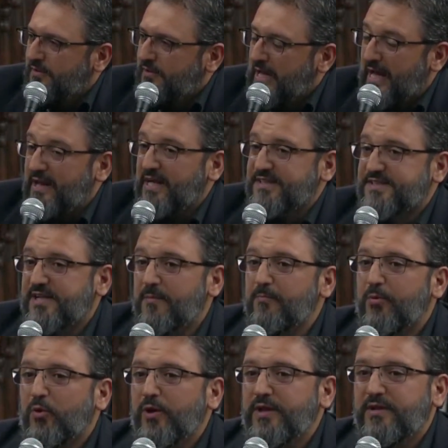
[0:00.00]
And at some
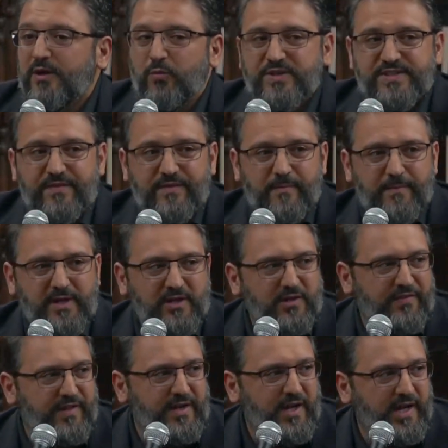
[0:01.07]
point, he was in the middle
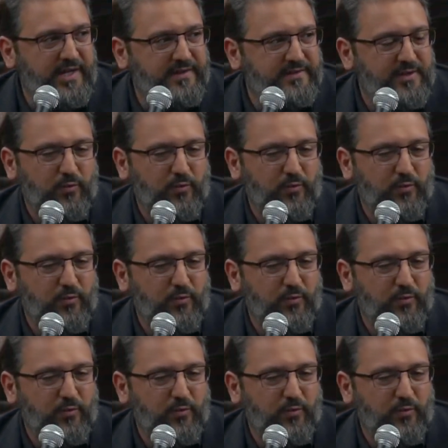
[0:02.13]
of the night.